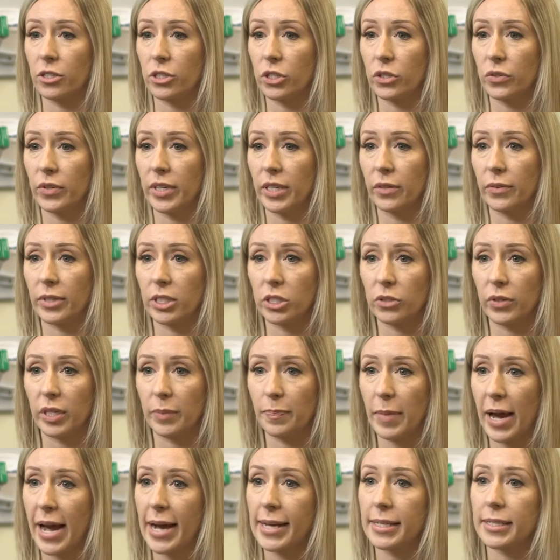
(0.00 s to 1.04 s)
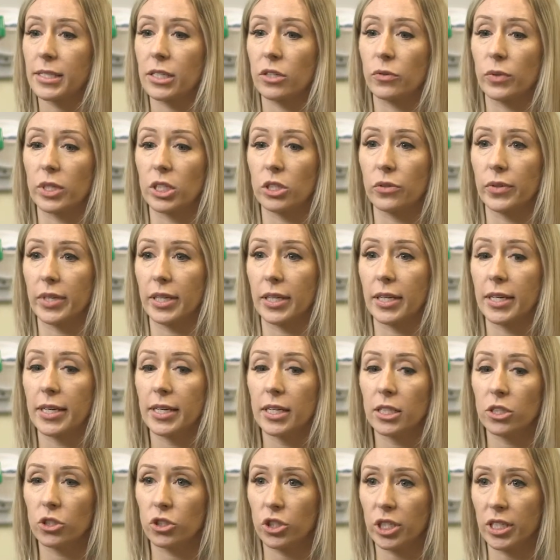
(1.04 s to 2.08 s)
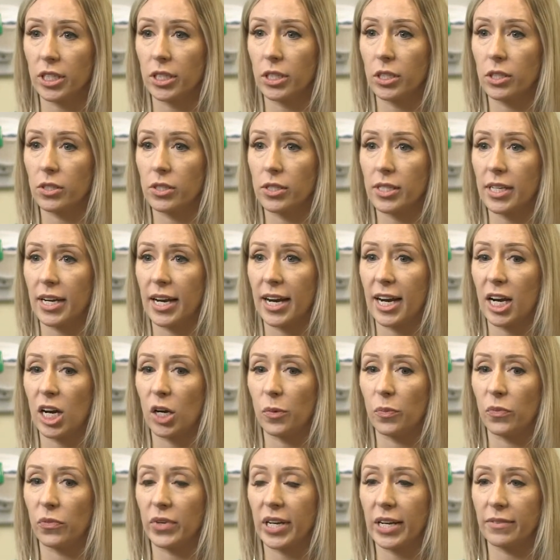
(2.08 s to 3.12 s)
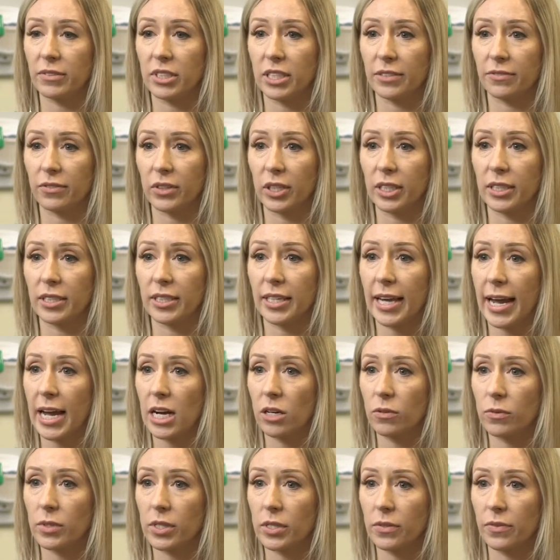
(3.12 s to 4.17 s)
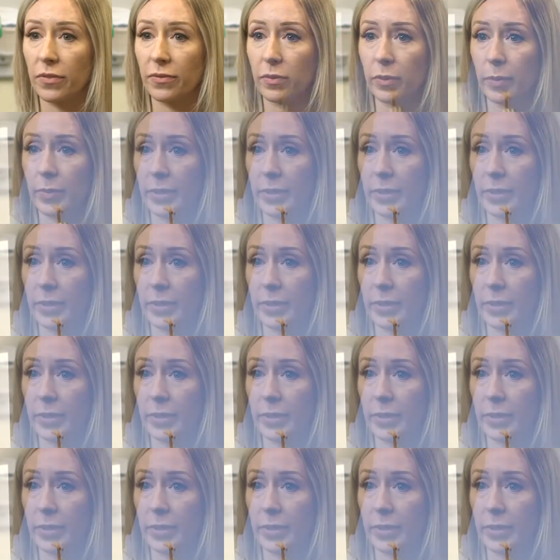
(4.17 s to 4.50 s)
is doing. We're doing masks, we're doing shields. We have different gowns for